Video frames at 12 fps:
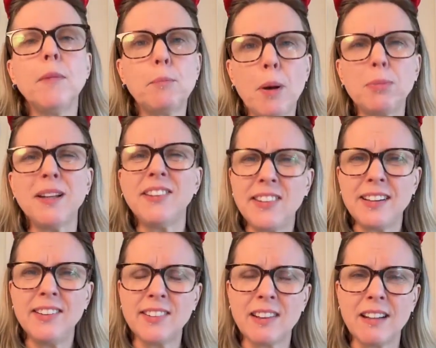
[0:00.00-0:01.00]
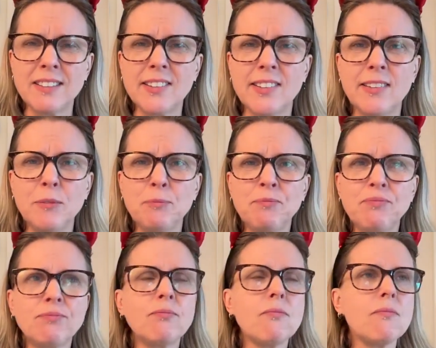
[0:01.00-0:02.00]
publicity stunts,
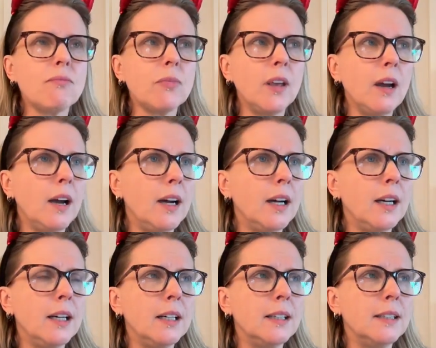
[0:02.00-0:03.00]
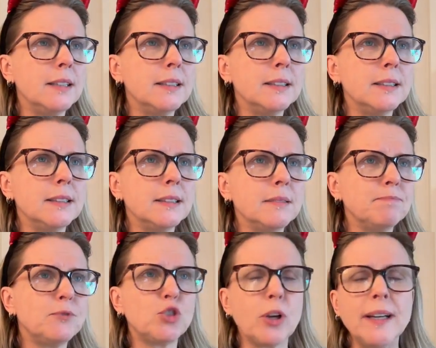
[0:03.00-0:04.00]
uh,
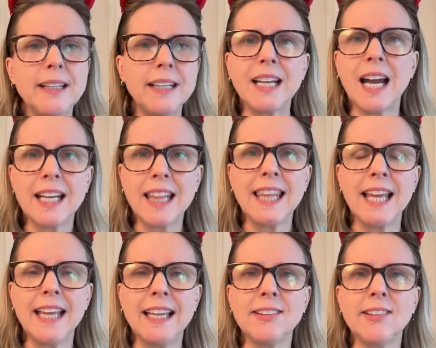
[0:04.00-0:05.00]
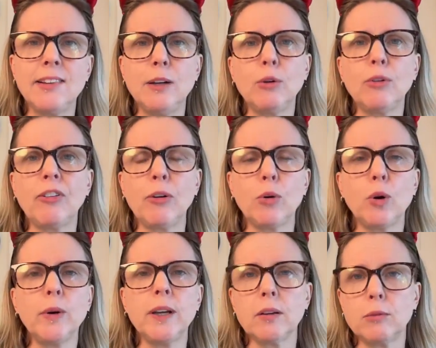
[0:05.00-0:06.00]
trendy kind of things, so
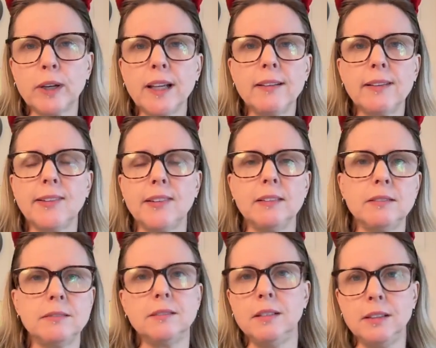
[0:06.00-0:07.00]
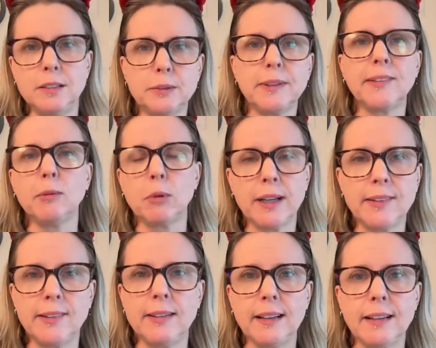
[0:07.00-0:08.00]
going on reels and doing some
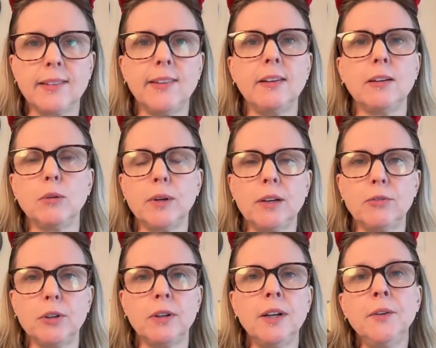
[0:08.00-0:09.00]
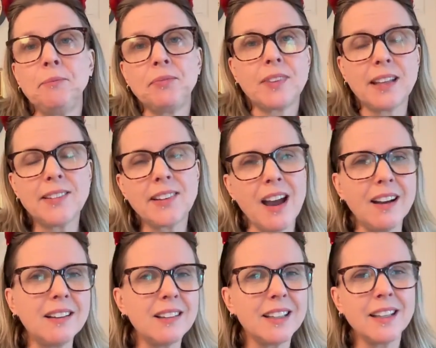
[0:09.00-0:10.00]
crazy dancing or whatever. That's kind of
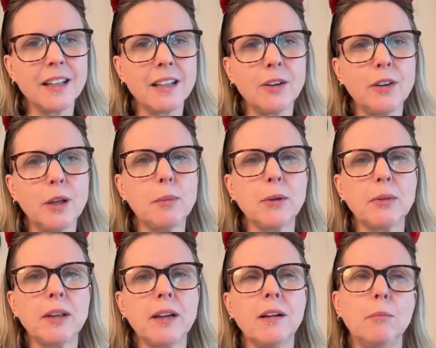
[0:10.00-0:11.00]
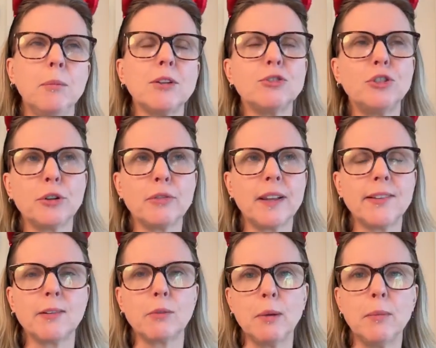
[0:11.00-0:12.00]
like getting your name out there. I'm not sure if that's
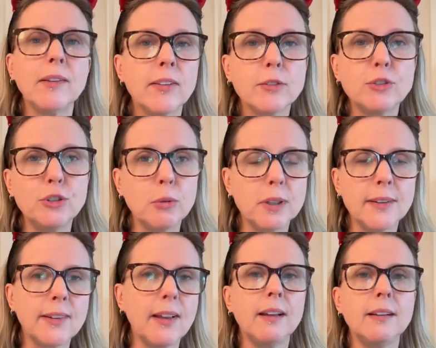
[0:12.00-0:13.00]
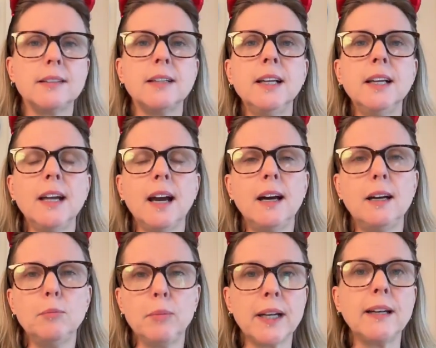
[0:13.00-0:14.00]
the right message you want to send,
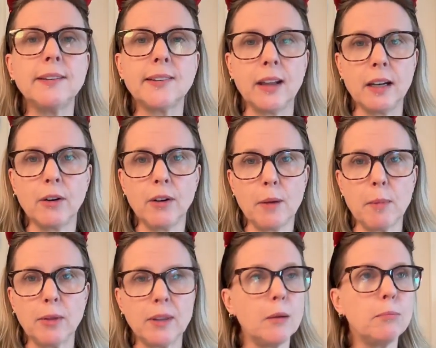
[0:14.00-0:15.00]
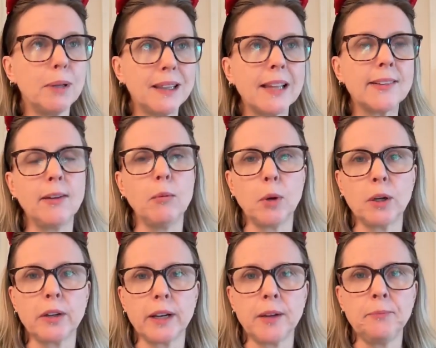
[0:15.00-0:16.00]
but it is getting your name out there. But that's not
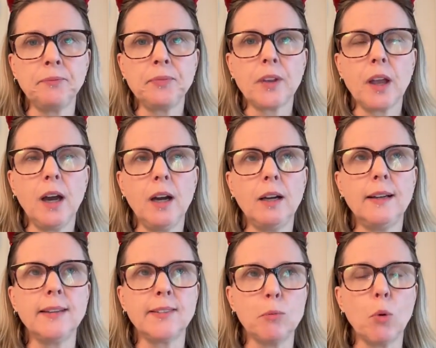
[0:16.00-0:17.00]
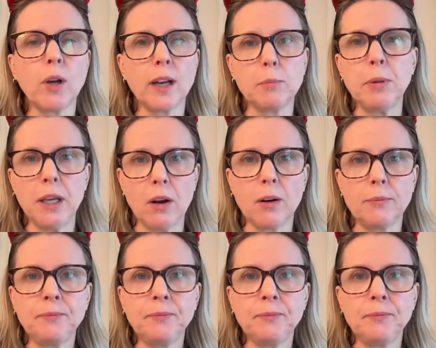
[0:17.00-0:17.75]
marketing. It's more like PR.